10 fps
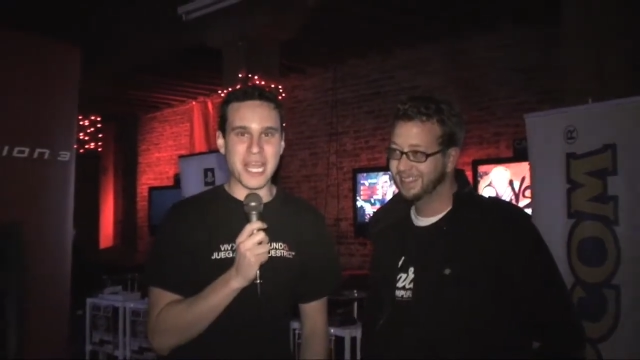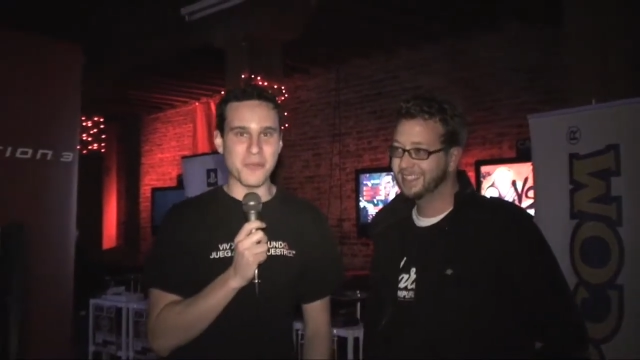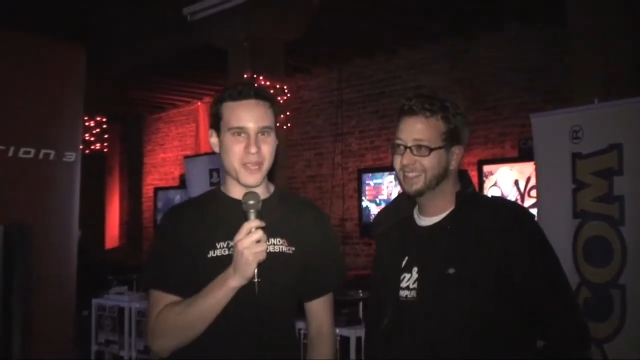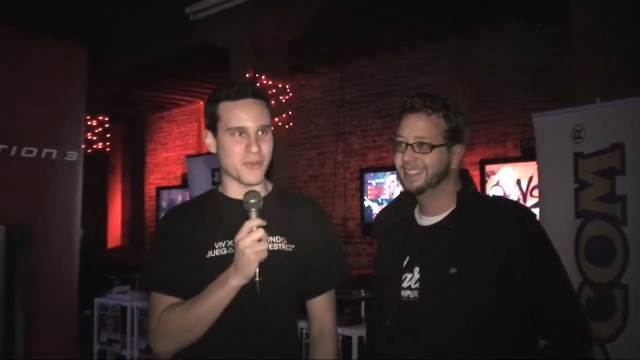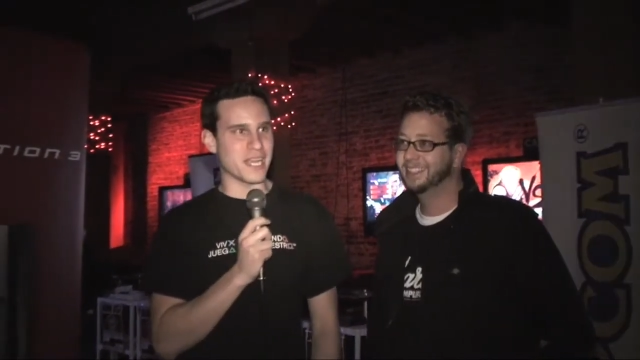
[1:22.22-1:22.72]

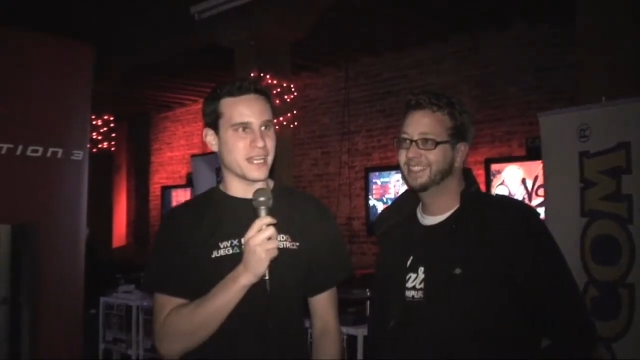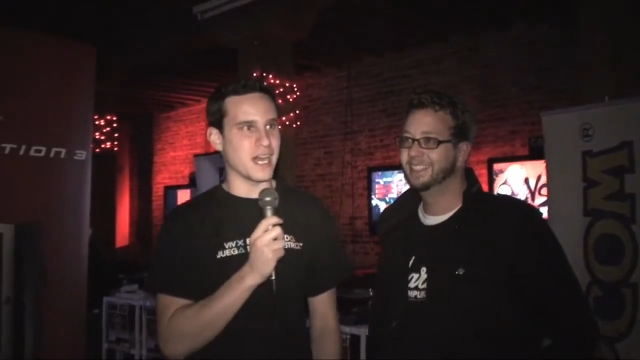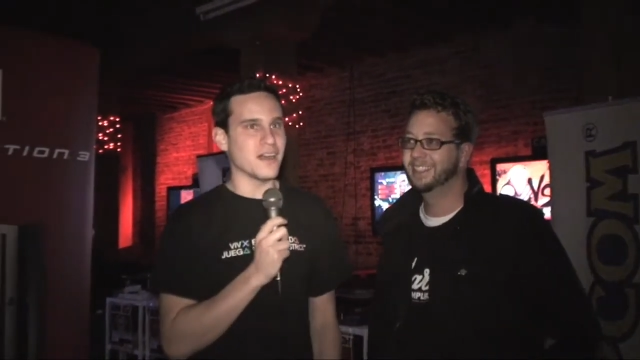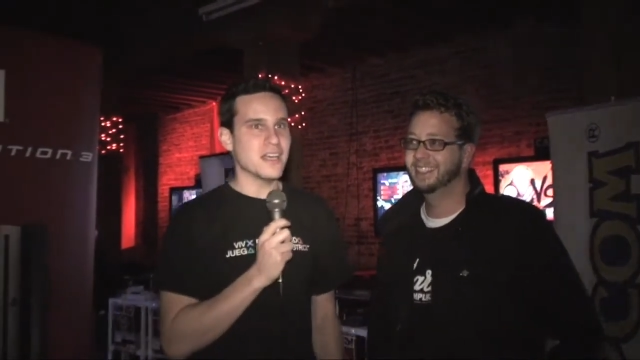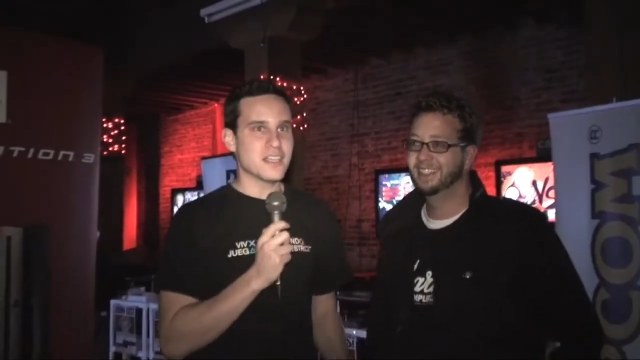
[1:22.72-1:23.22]
Speaker 1: highway right
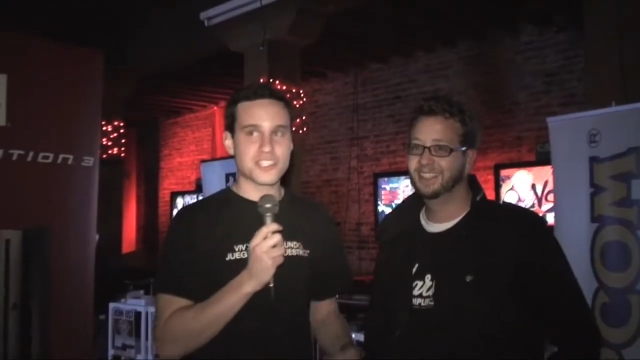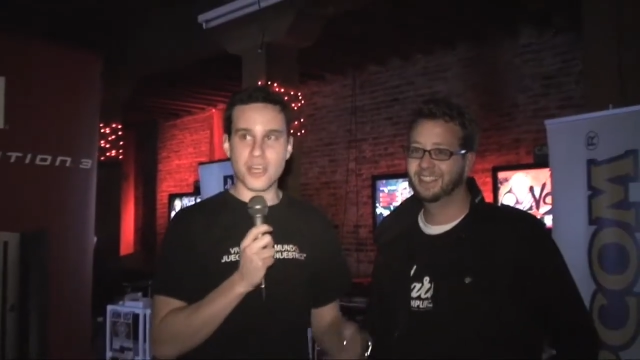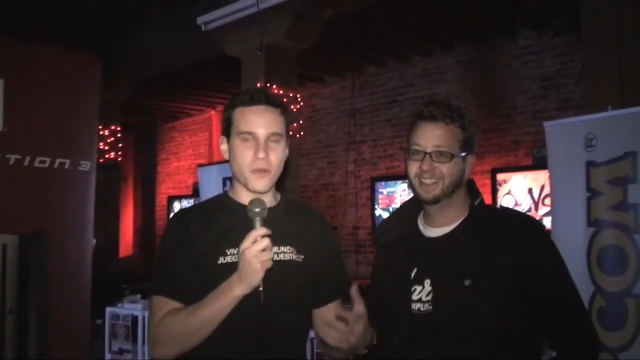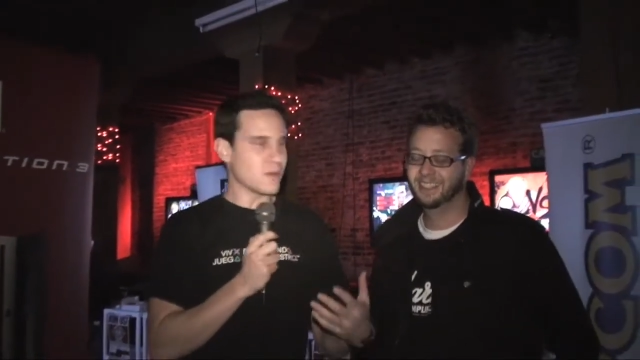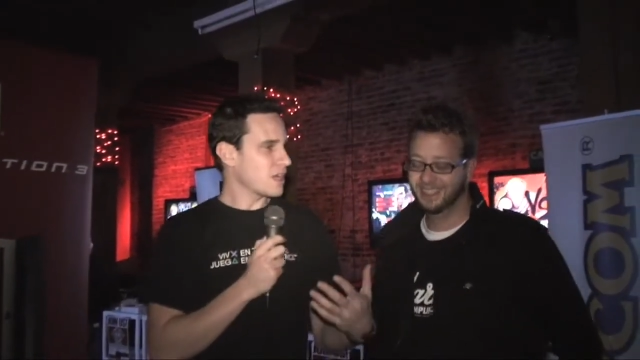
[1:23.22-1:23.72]
now.
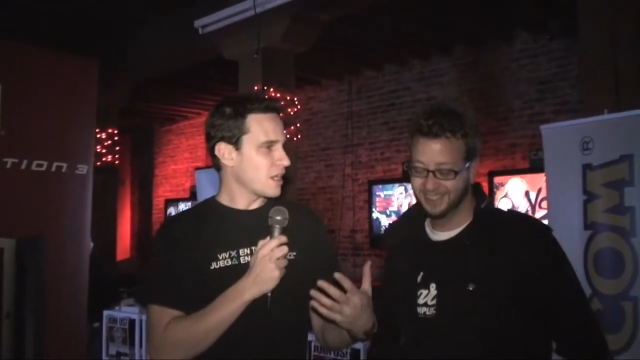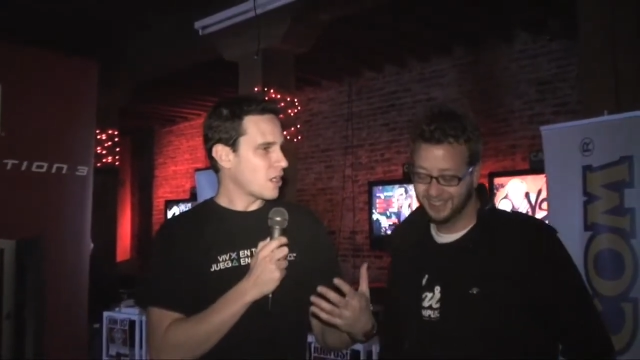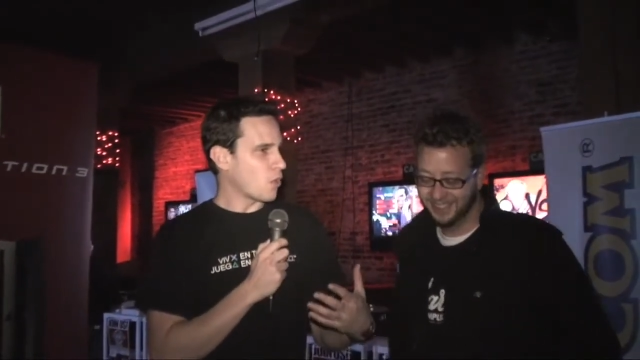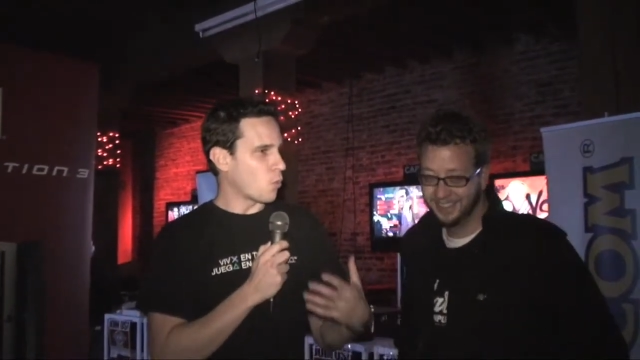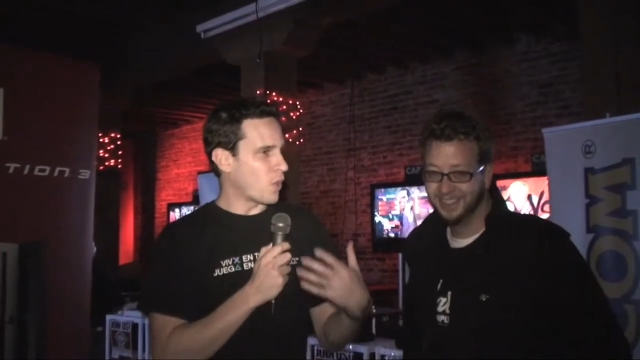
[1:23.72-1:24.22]
So
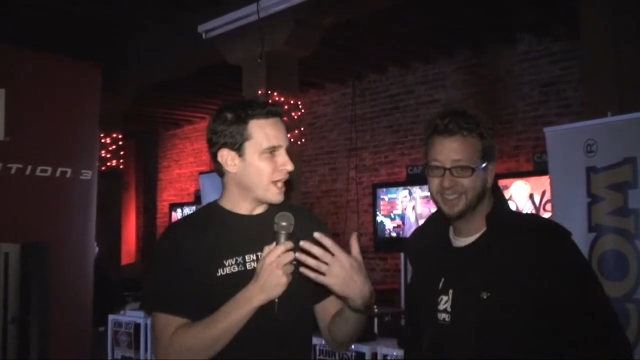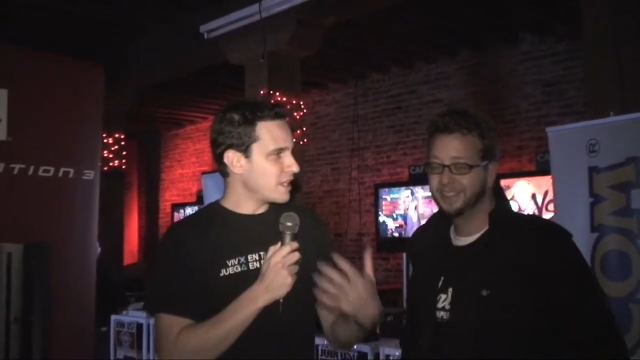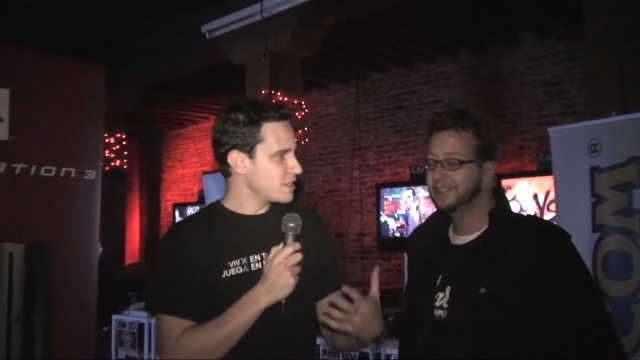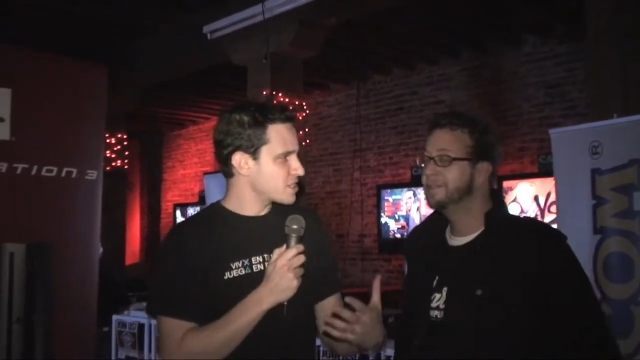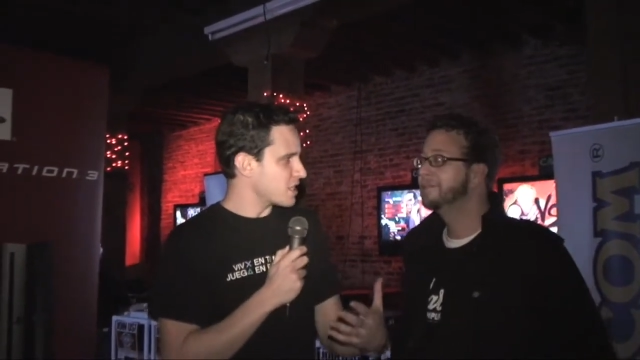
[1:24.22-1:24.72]
why
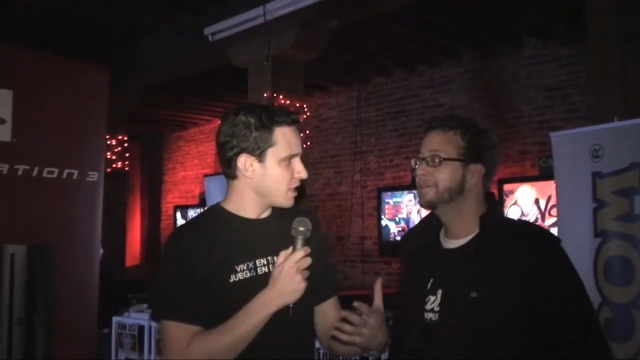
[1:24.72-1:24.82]
does